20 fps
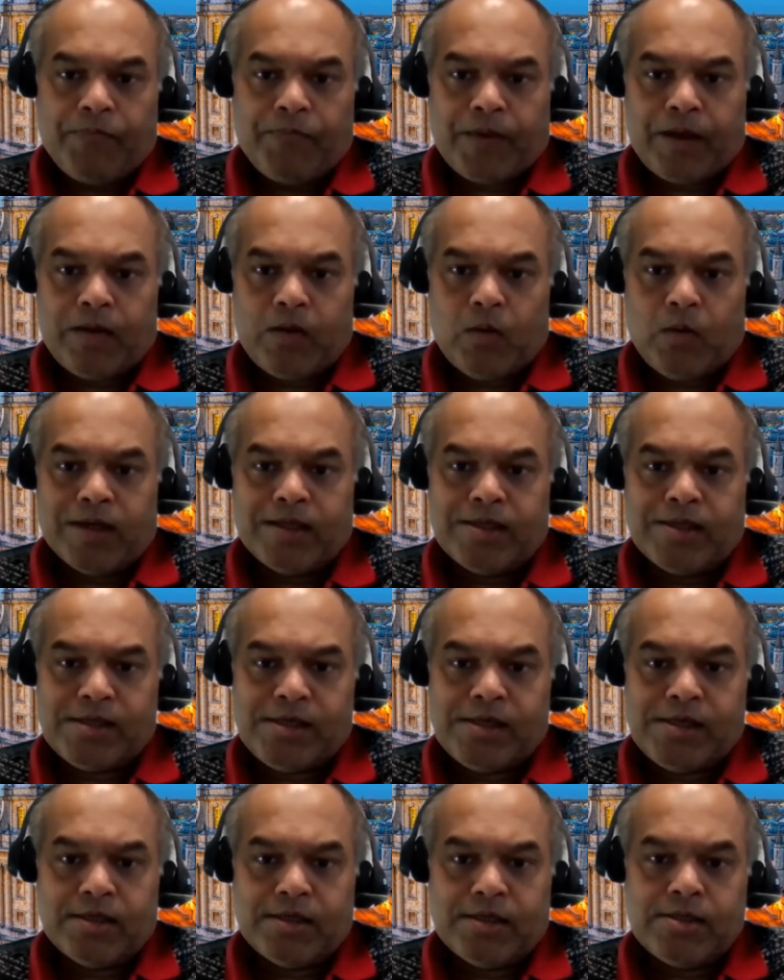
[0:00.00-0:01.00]
And you can
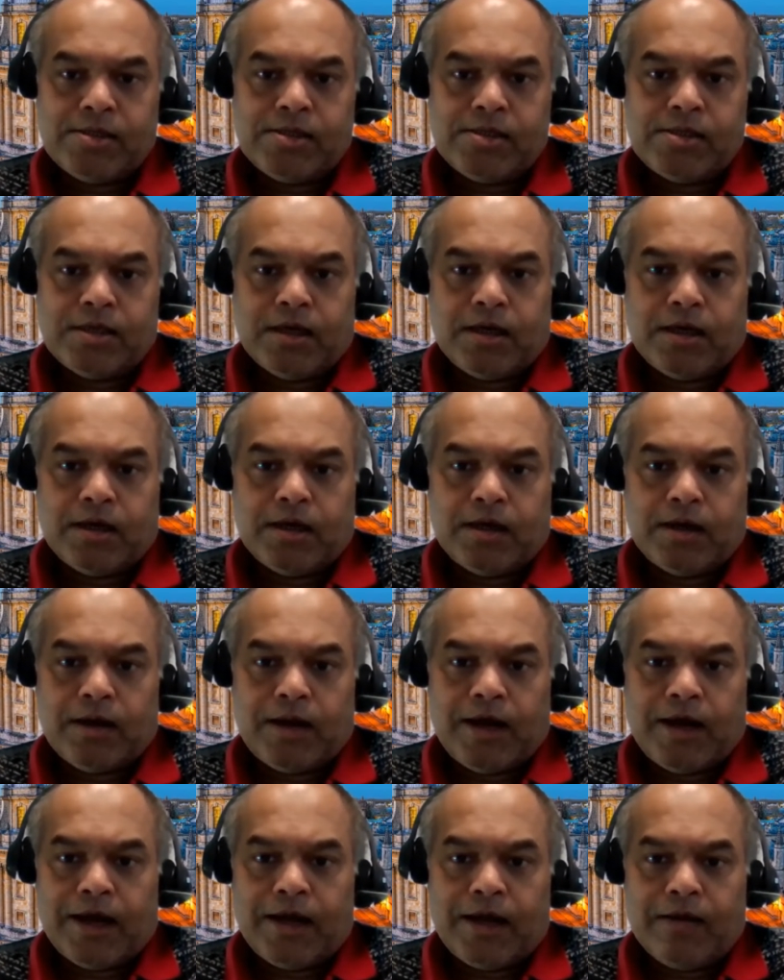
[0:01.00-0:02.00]
see this,
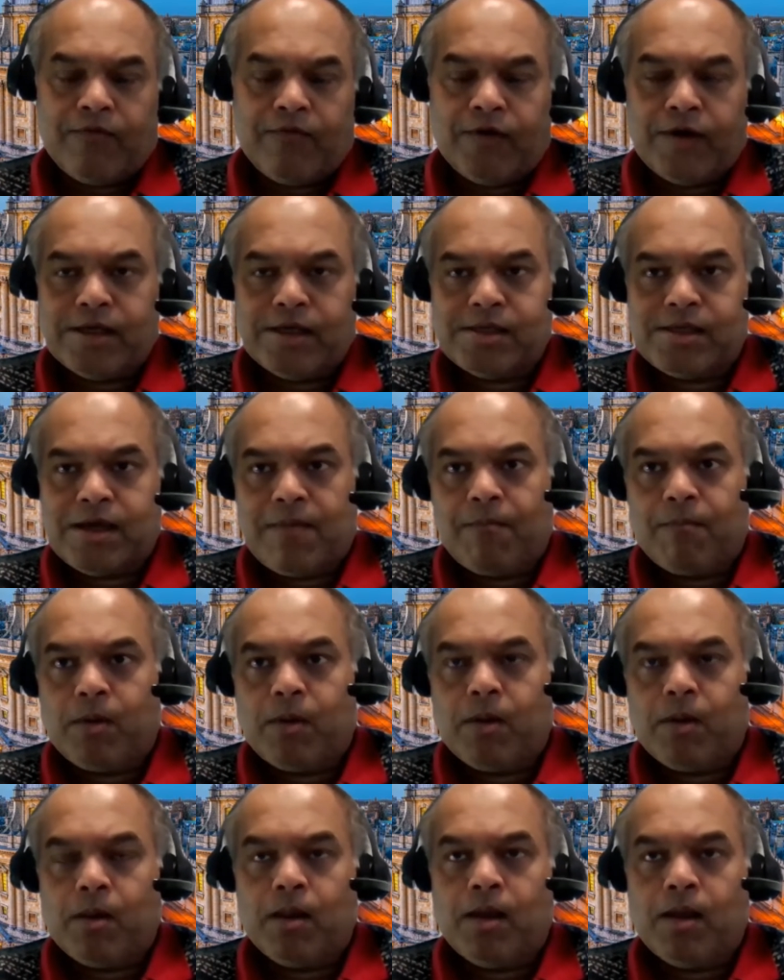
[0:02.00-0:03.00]
like, for
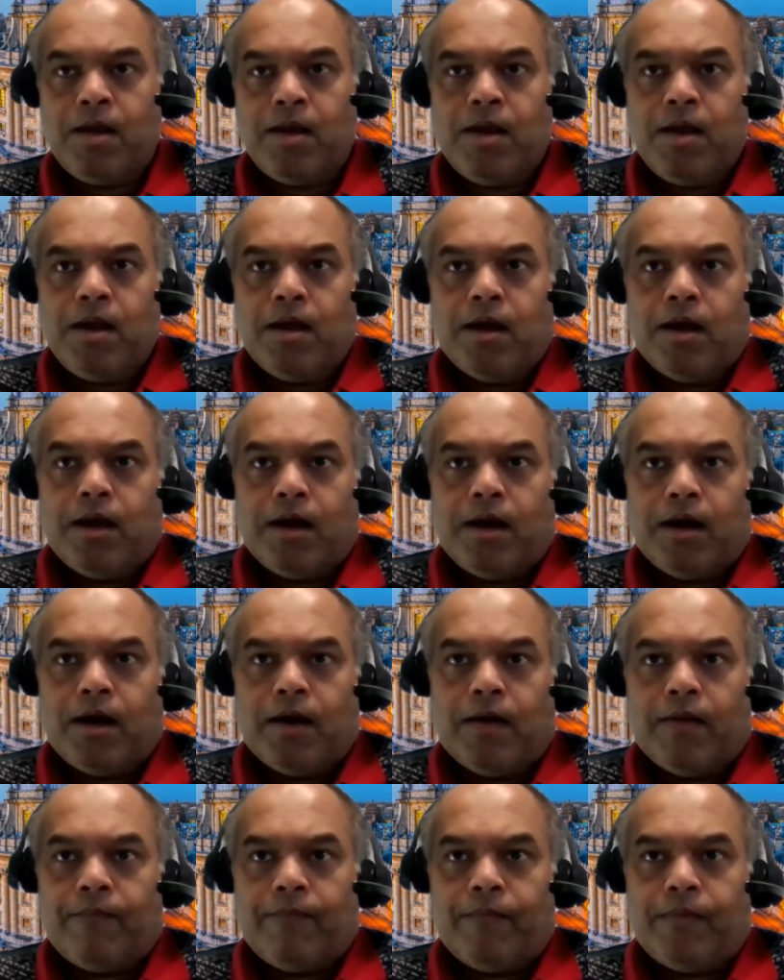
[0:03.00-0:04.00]
example,
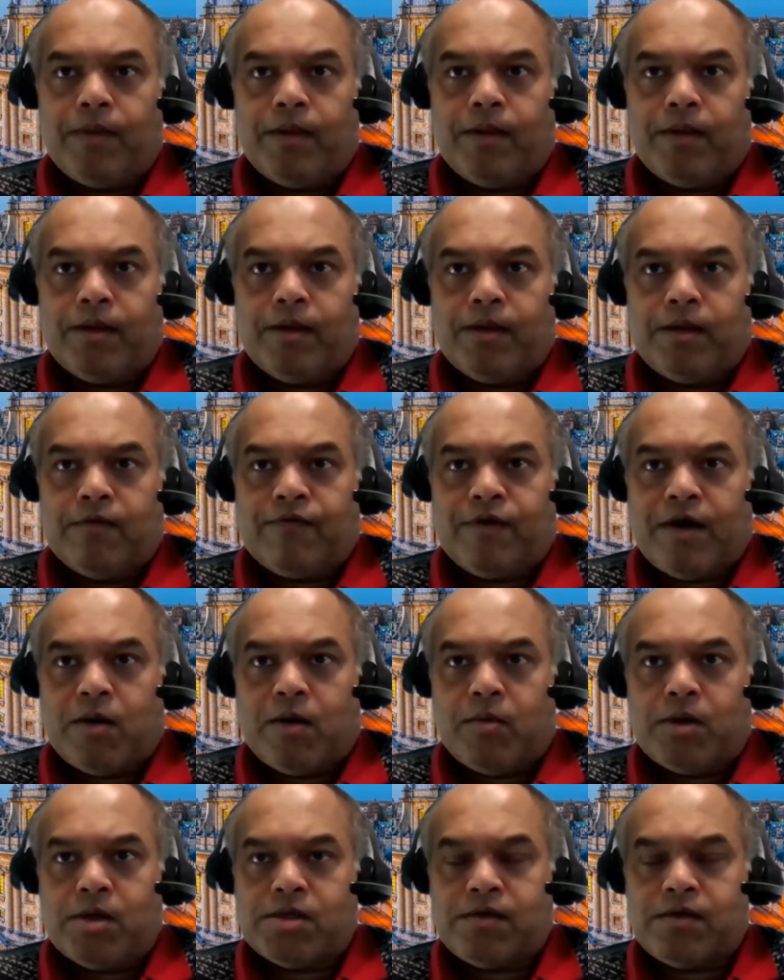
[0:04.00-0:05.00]
the
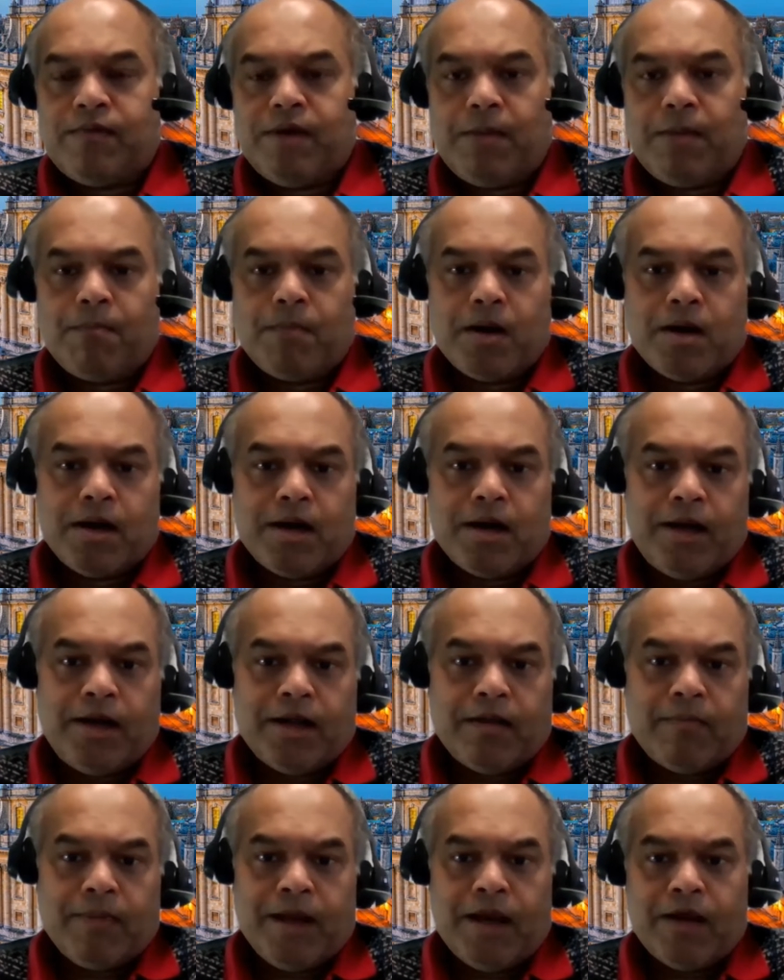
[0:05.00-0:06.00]
founders of DeepMind
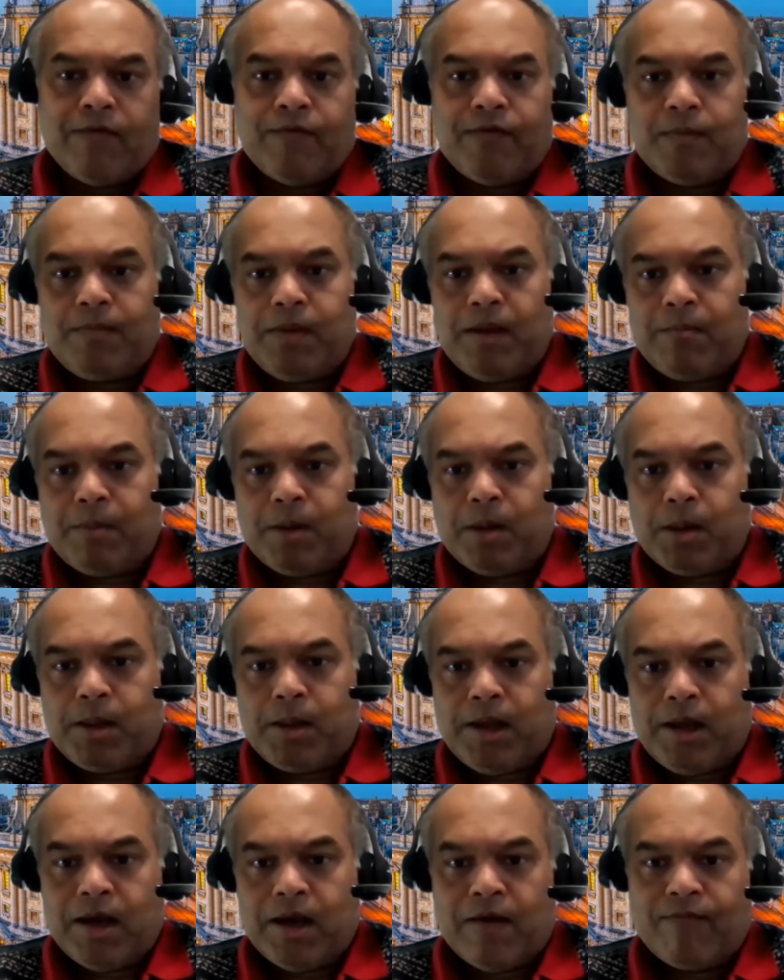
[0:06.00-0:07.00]
and many of the people,
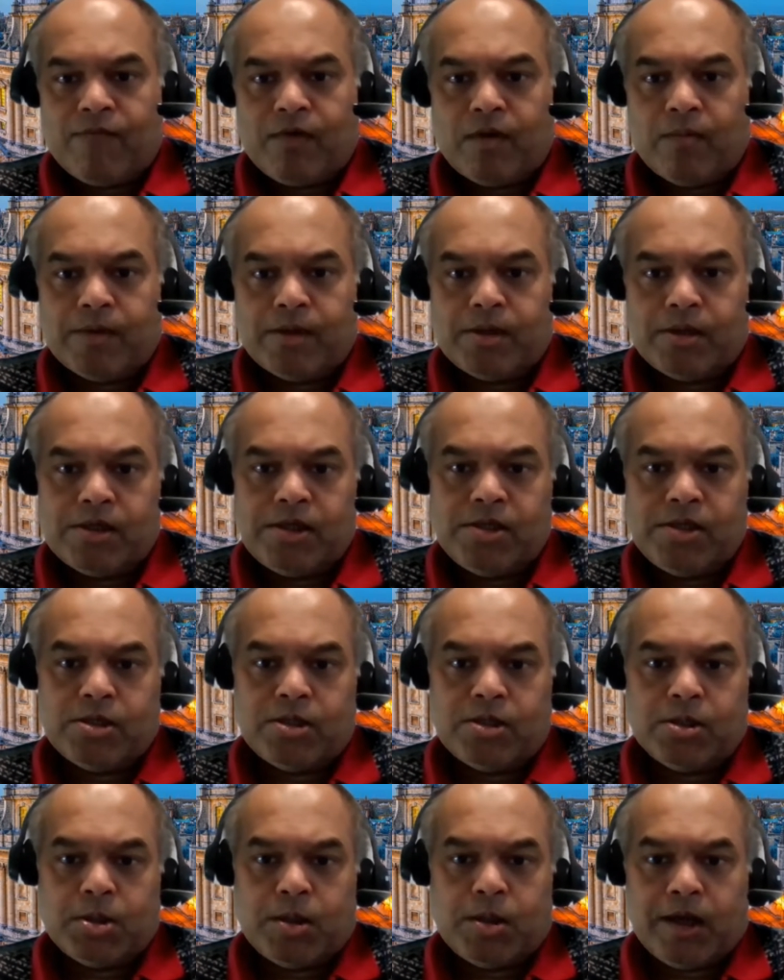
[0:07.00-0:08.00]
they come from a
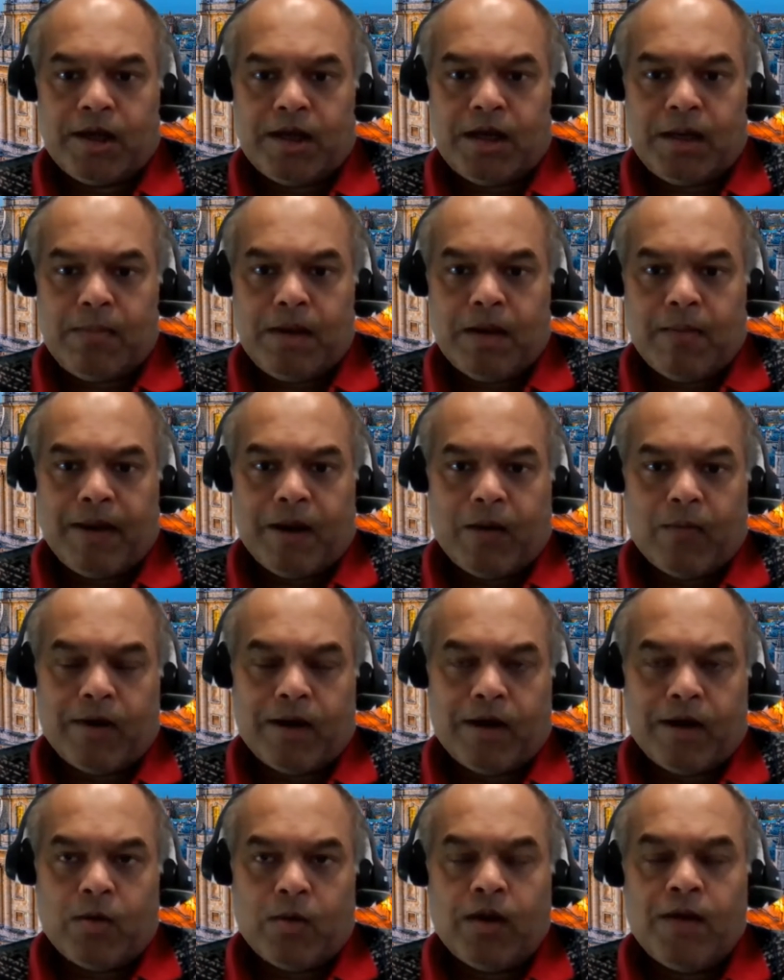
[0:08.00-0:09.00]
research or academia
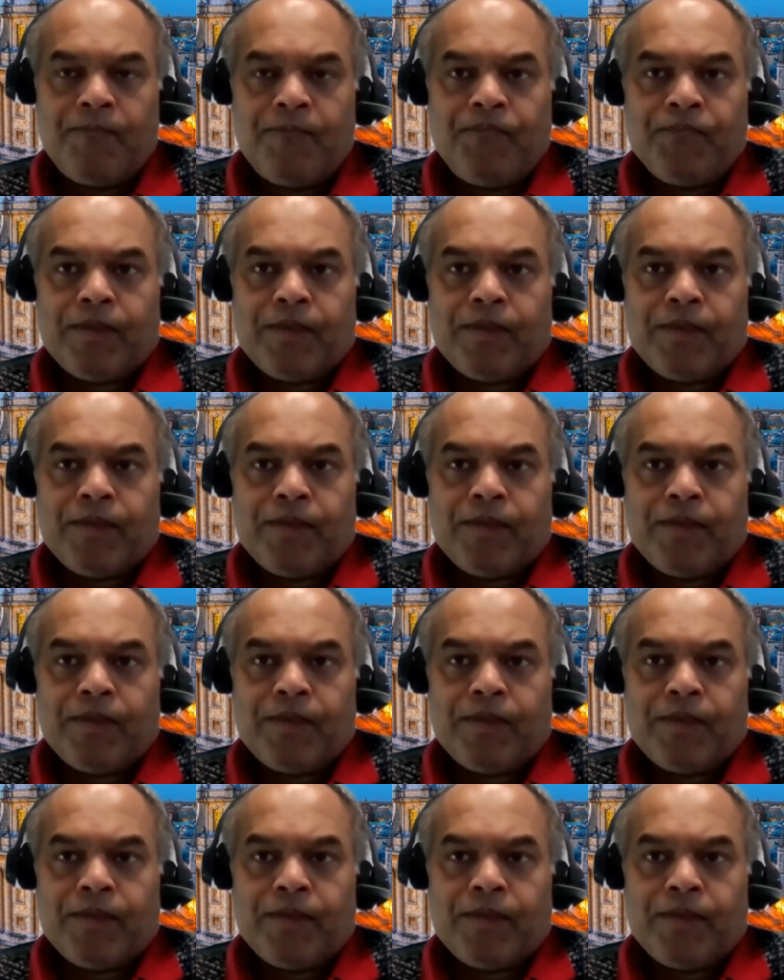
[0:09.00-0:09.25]
background.